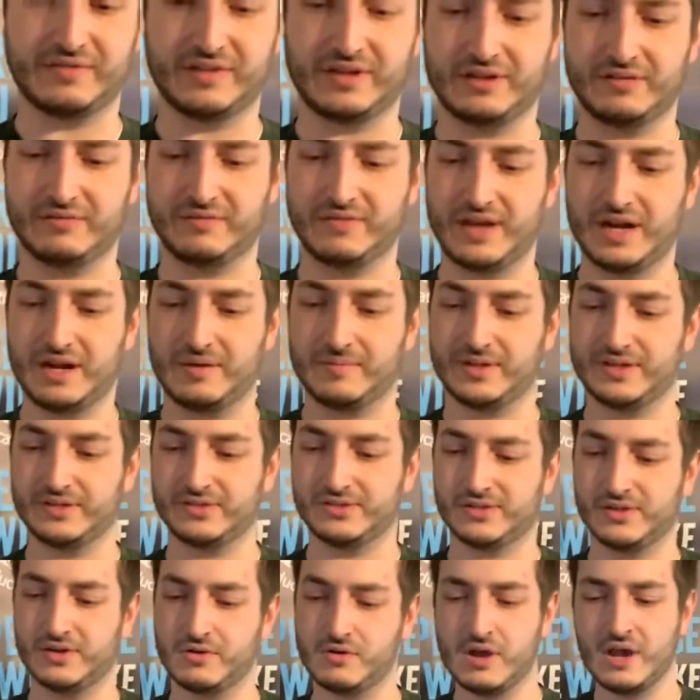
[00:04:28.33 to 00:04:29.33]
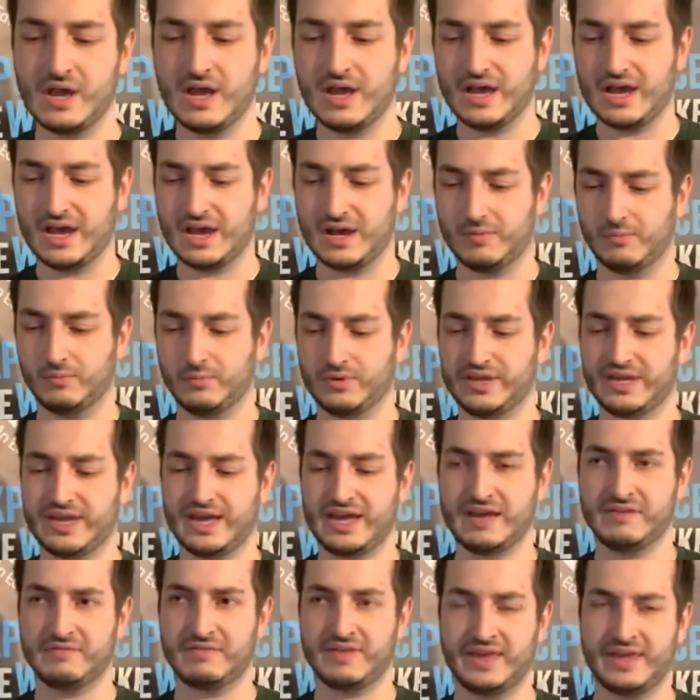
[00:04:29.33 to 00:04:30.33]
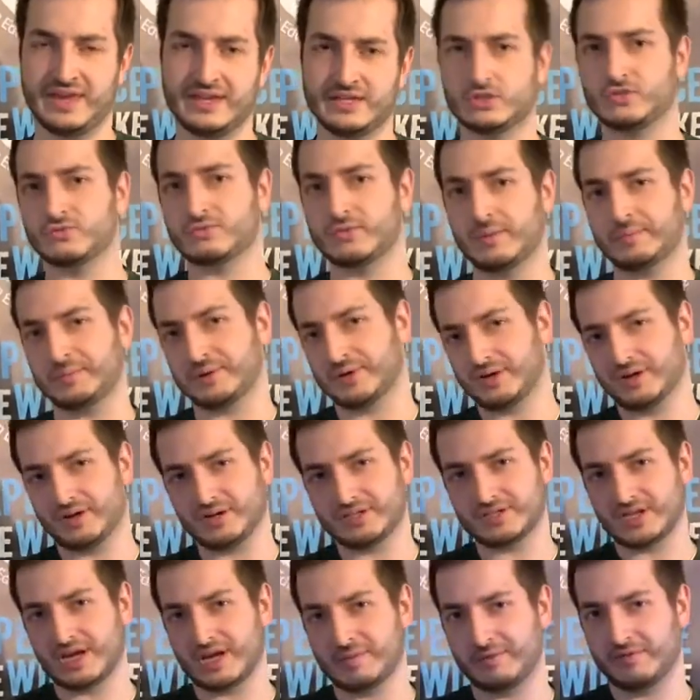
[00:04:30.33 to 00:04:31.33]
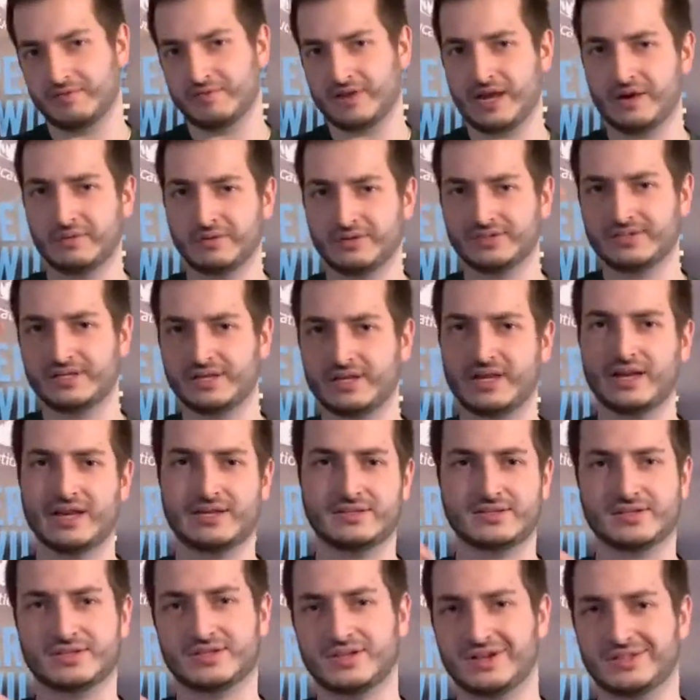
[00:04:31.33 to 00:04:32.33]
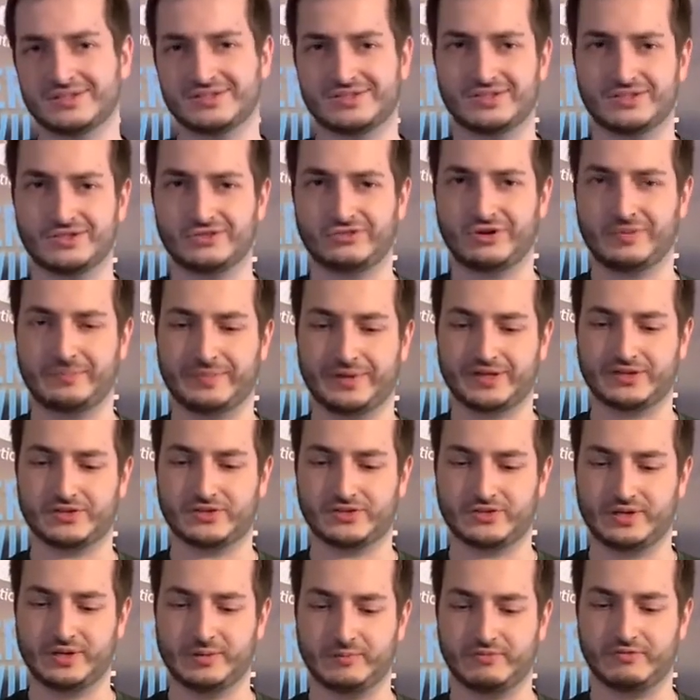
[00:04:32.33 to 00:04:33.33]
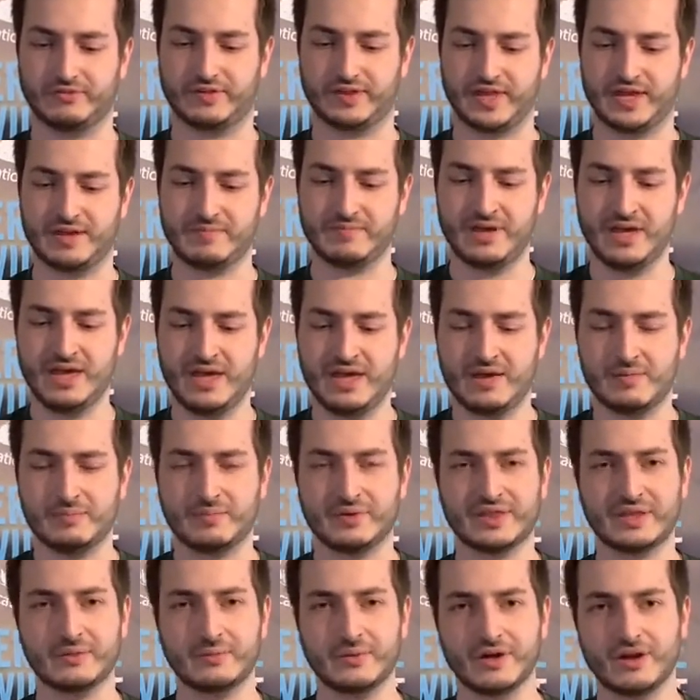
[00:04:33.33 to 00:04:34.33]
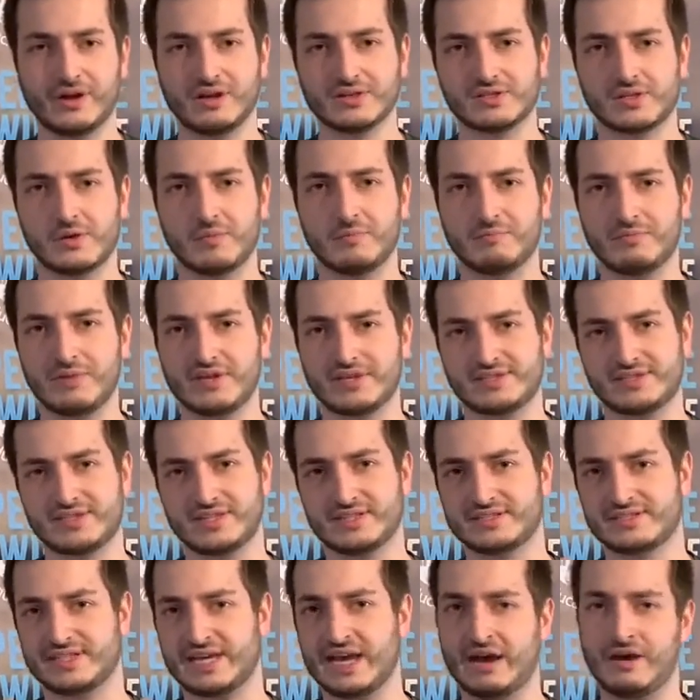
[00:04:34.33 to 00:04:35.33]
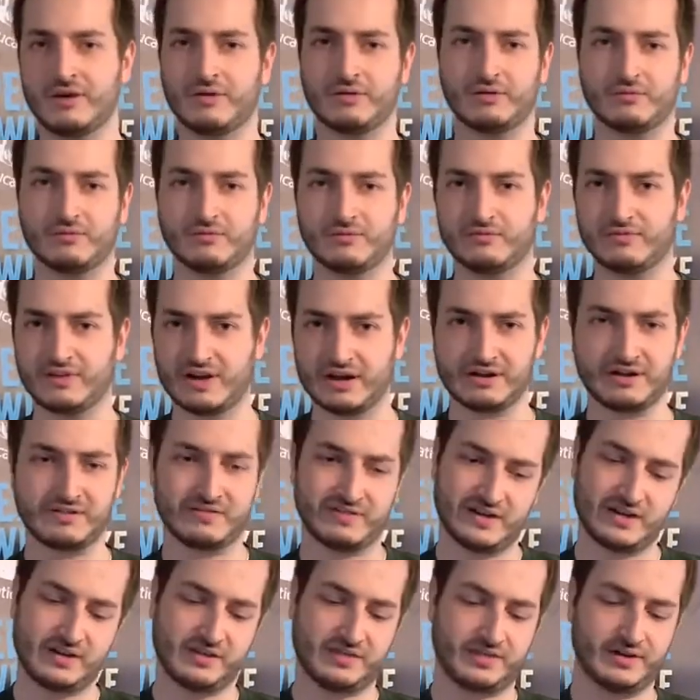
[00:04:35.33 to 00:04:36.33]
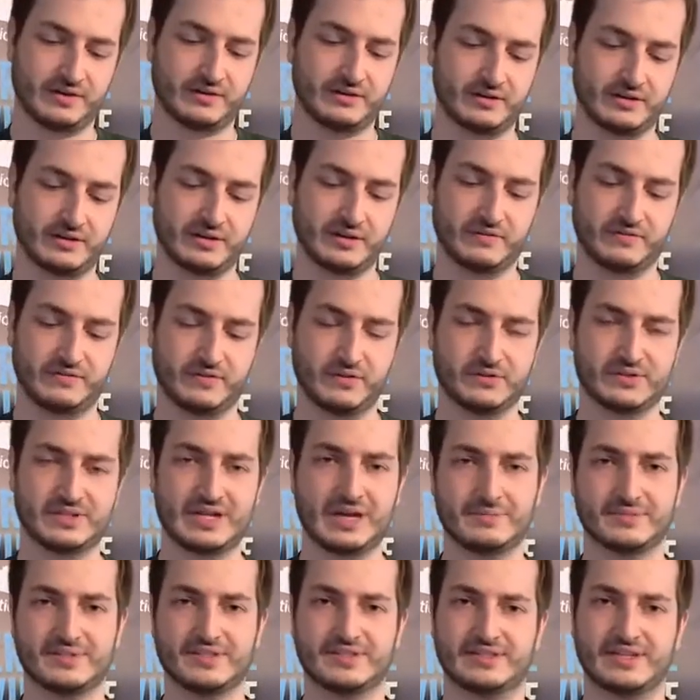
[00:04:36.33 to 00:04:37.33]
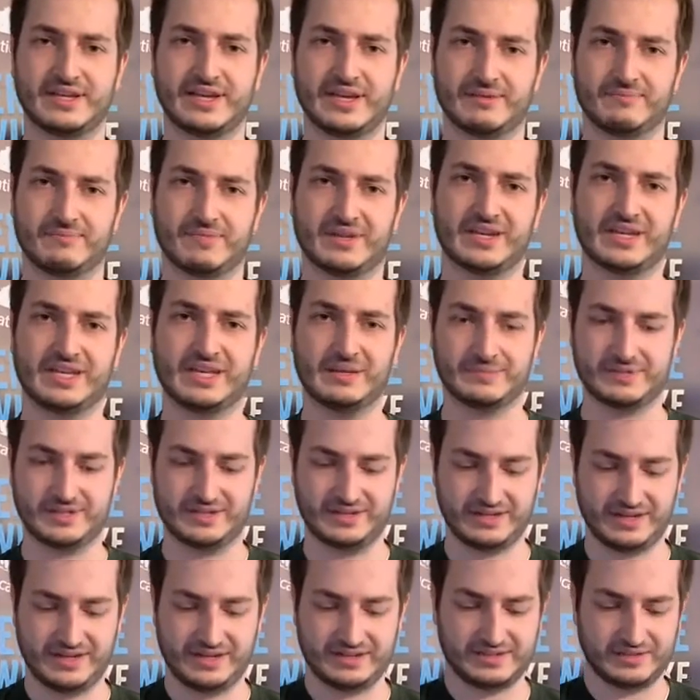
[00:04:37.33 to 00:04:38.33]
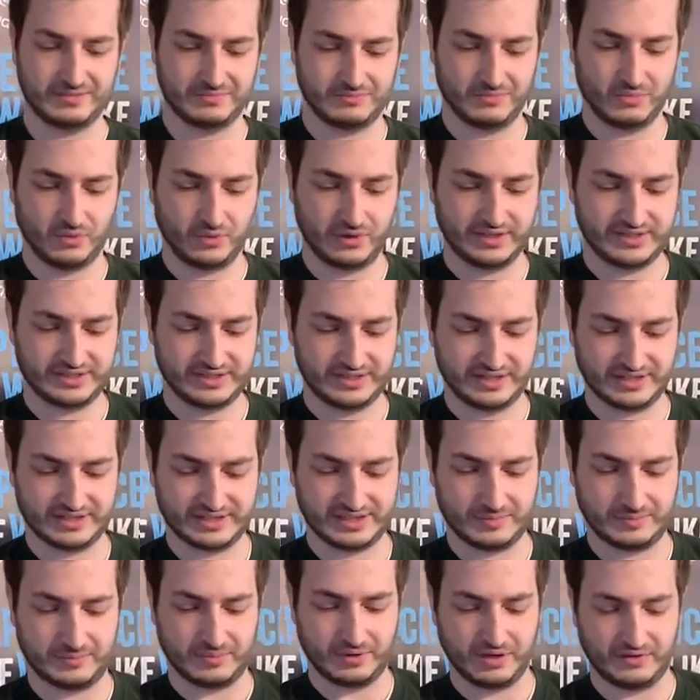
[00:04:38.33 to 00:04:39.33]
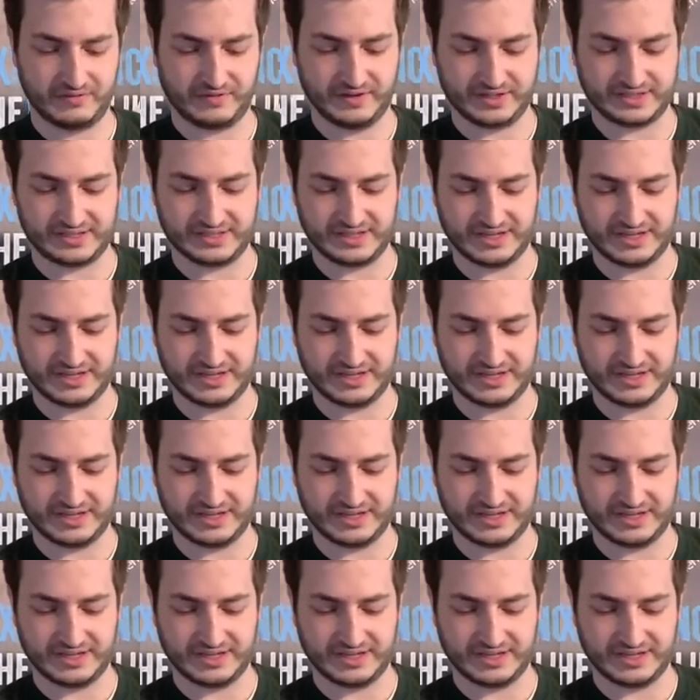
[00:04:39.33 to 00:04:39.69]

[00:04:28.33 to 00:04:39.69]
environment. So we have a dripper on top of ours that has a constant dripping stream for them. But then we also mist it down very, very thoroughly a few times a day. And it keeps it nice and moist, and it's the perfect